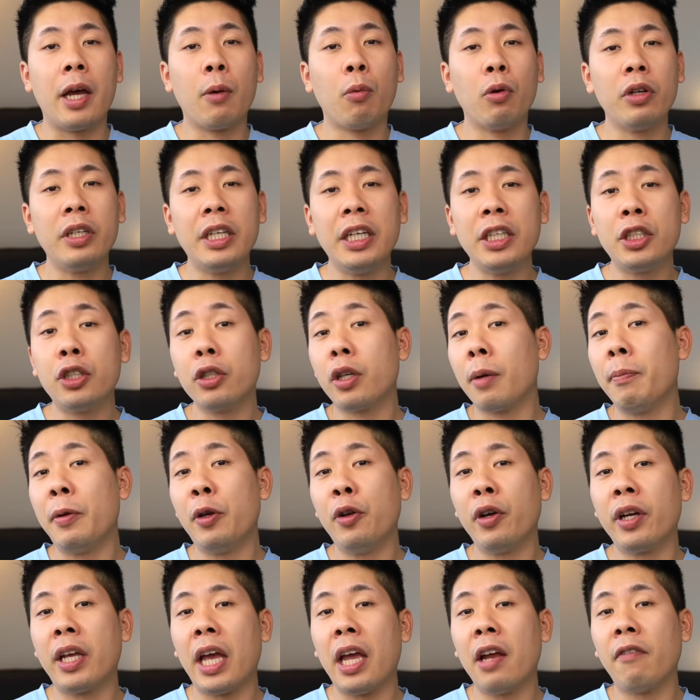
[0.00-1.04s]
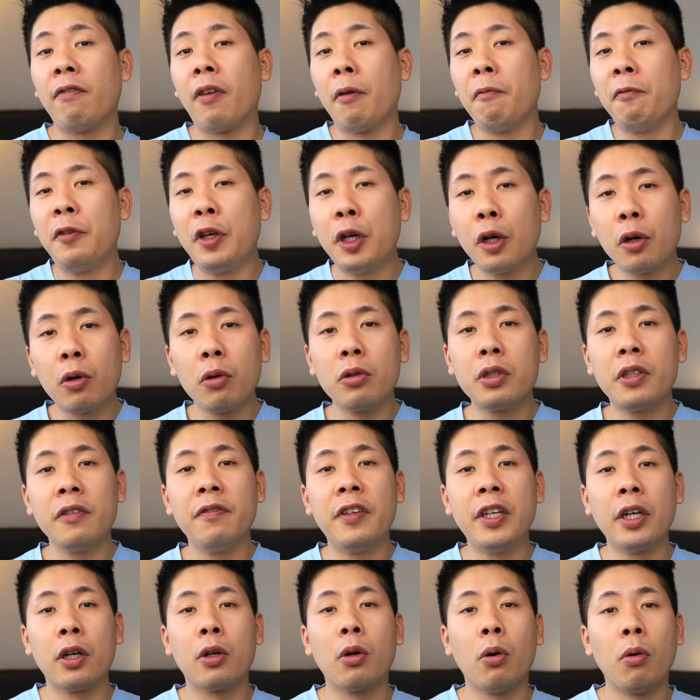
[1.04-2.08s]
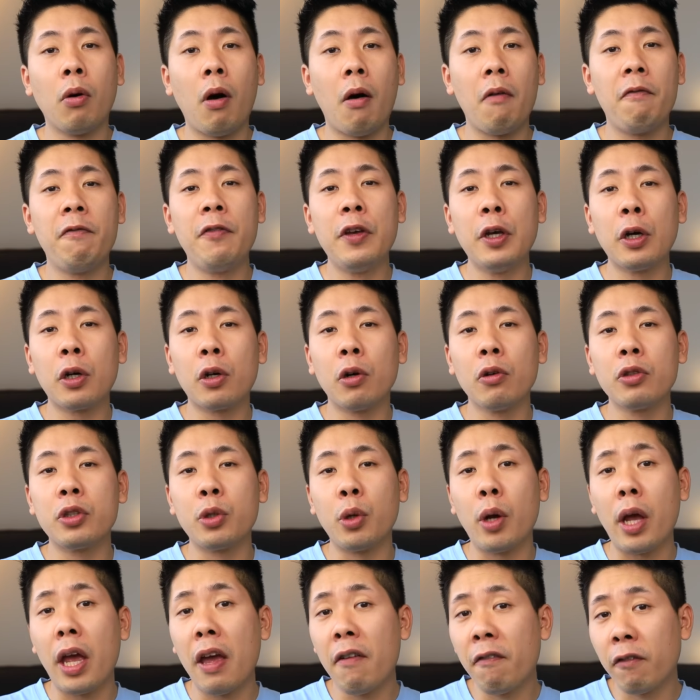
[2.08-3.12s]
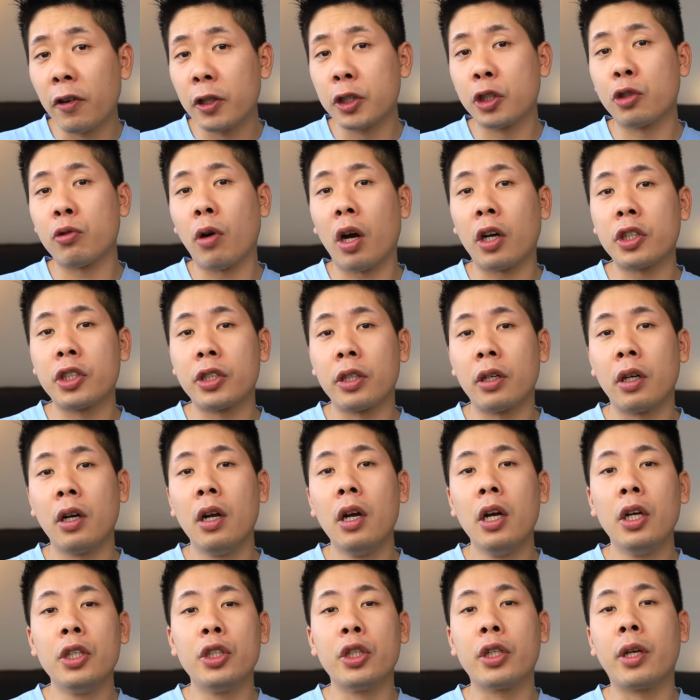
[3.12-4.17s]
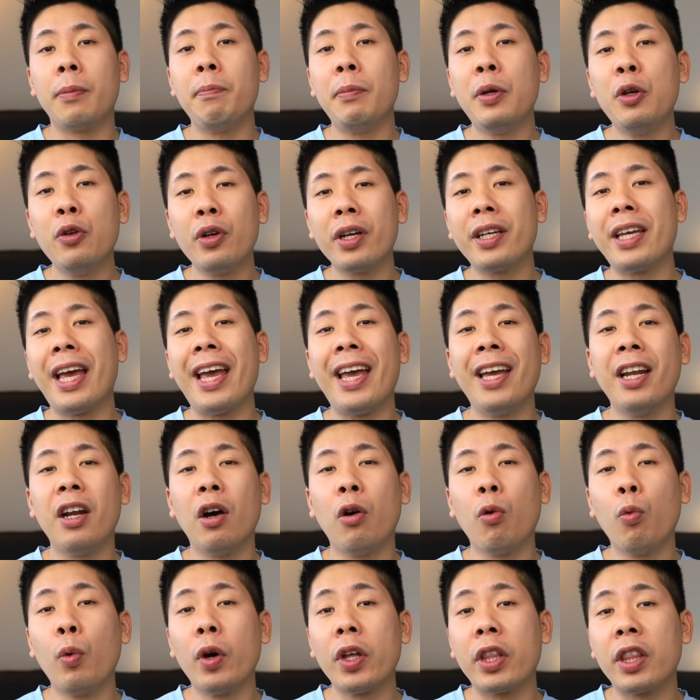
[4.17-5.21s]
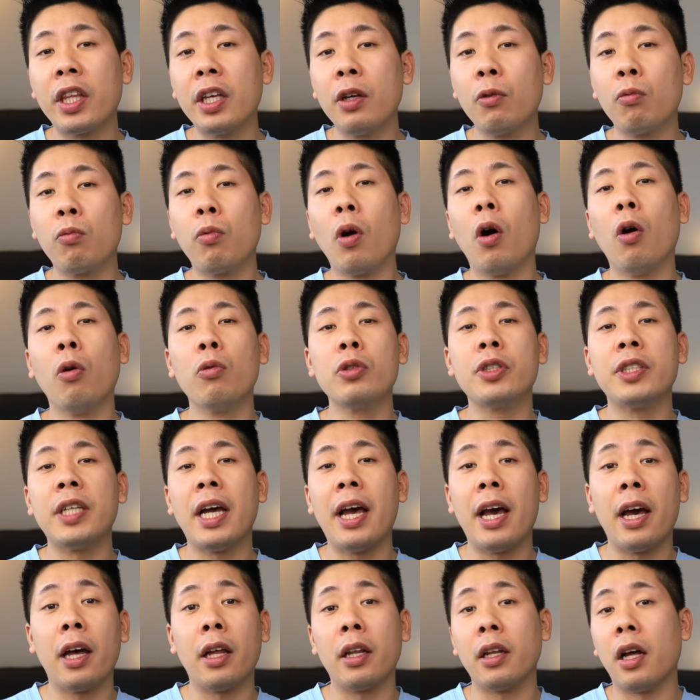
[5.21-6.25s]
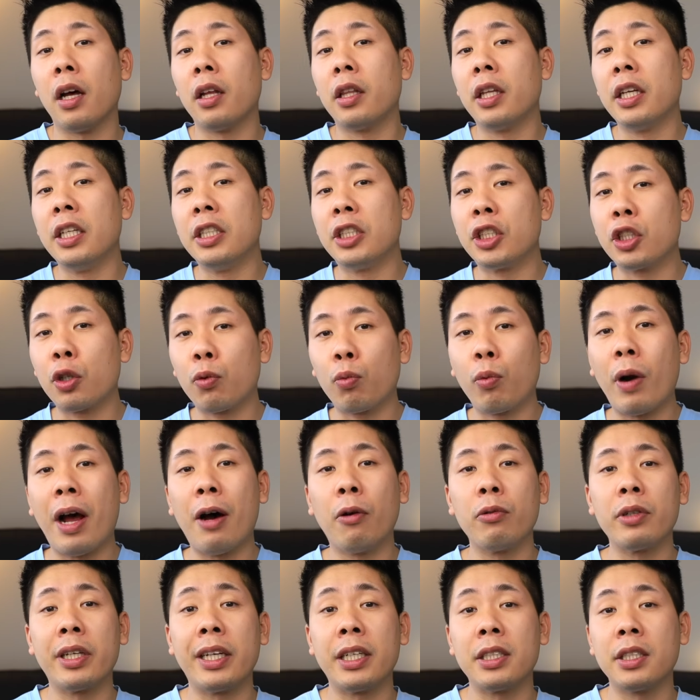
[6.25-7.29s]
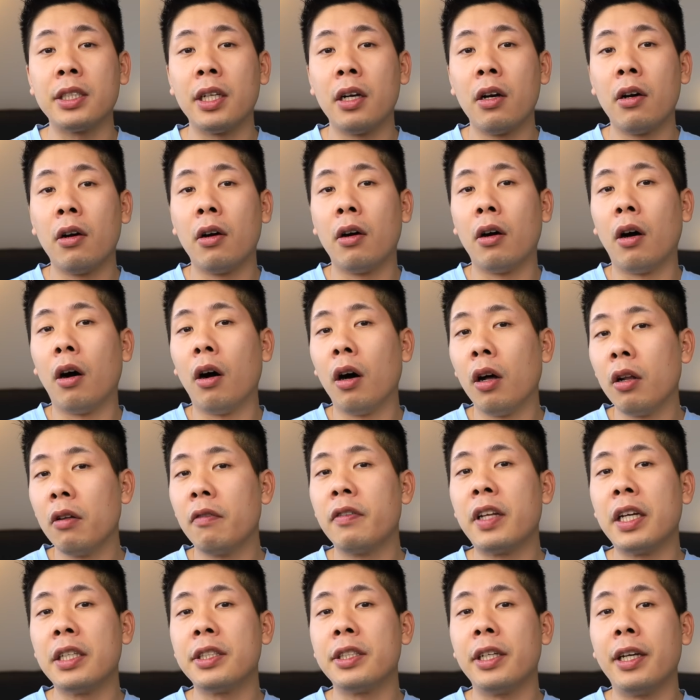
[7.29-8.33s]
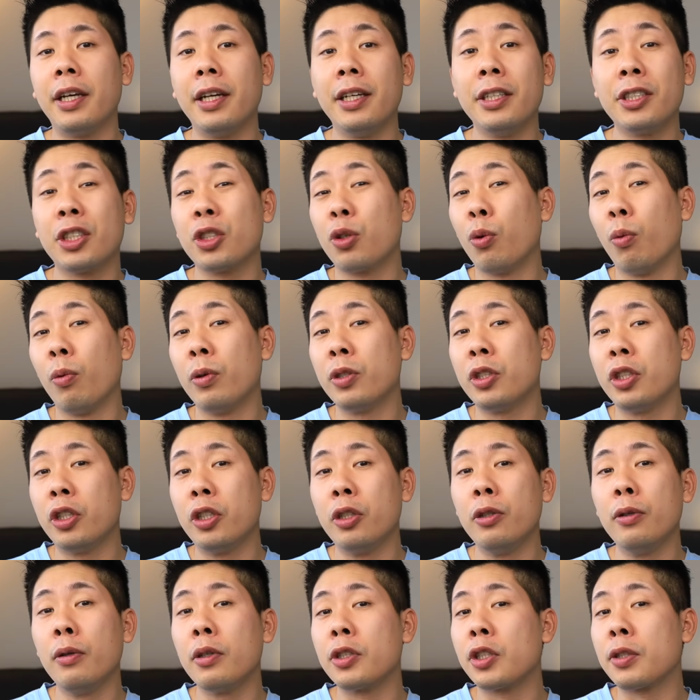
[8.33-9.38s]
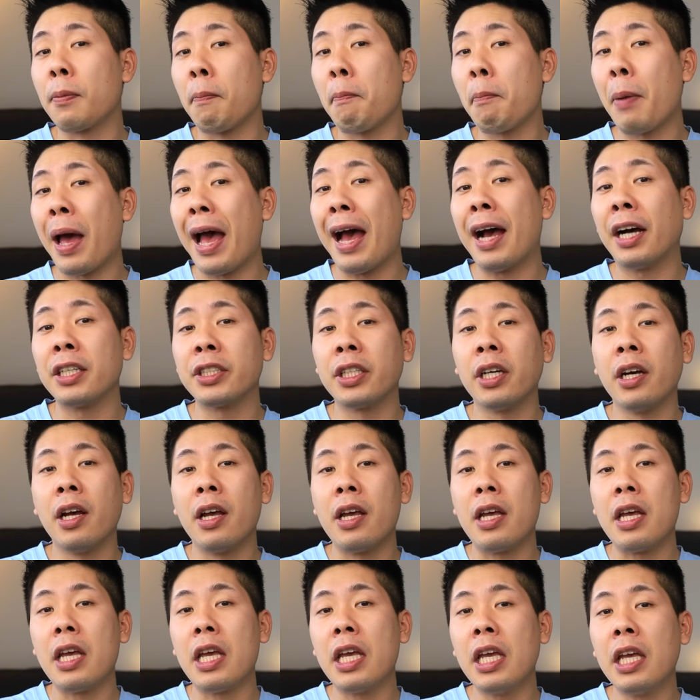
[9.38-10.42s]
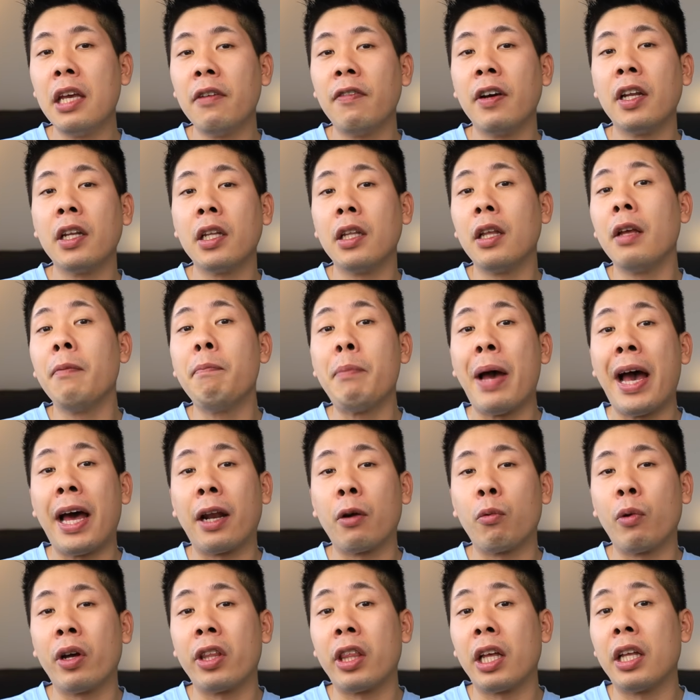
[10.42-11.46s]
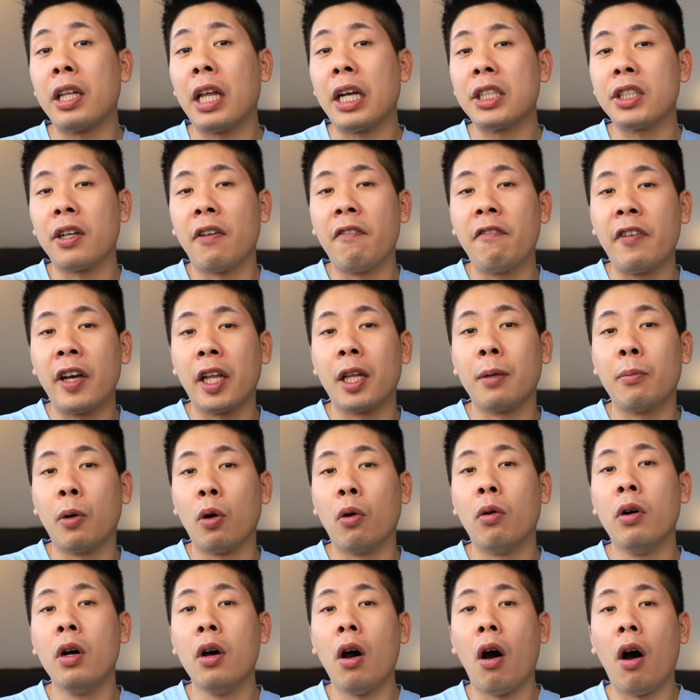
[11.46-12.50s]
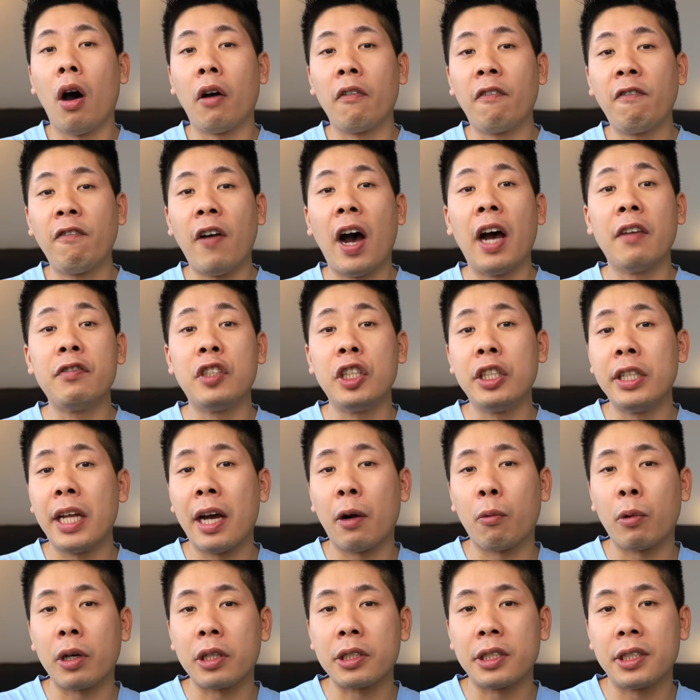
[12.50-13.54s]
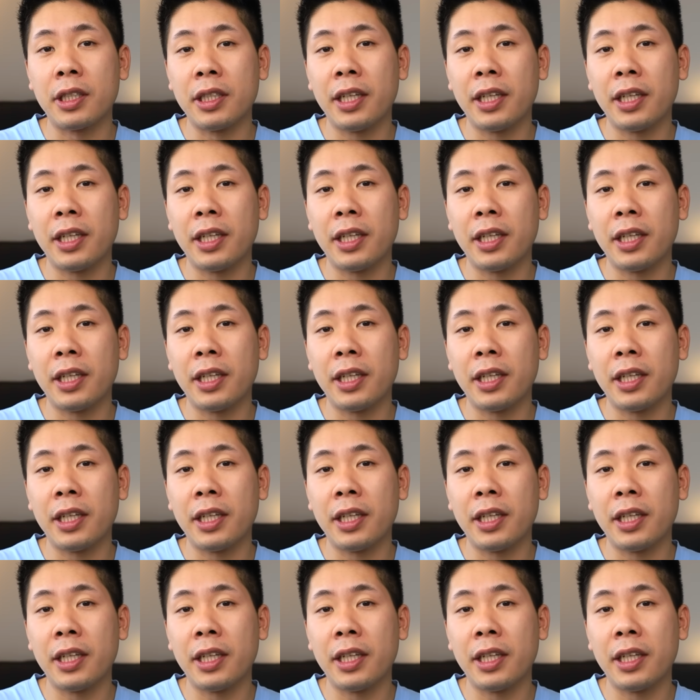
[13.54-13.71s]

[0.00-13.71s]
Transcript: It will need to communicate from vehicle to vehicle, vehicle to infrastructure, to communicate with the roads and the surroundings, all of this is going to surpass even the bandwidth that's available on 5G networks